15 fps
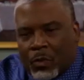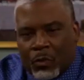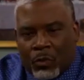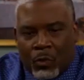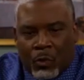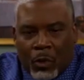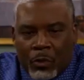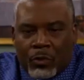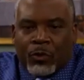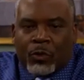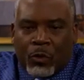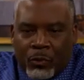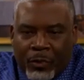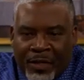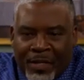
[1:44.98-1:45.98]
You also
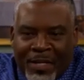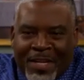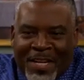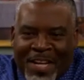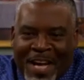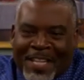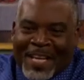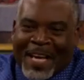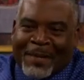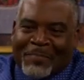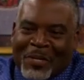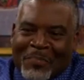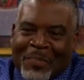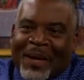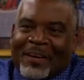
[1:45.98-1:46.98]
were in an unhappy
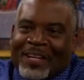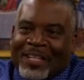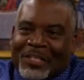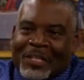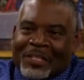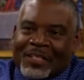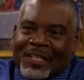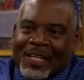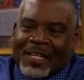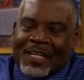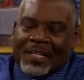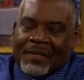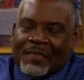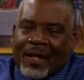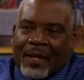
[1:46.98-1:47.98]
marriage and
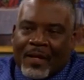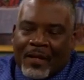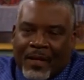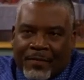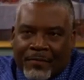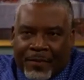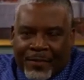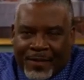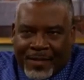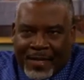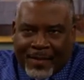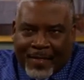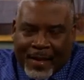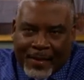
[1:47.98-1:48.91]
fell in love with another.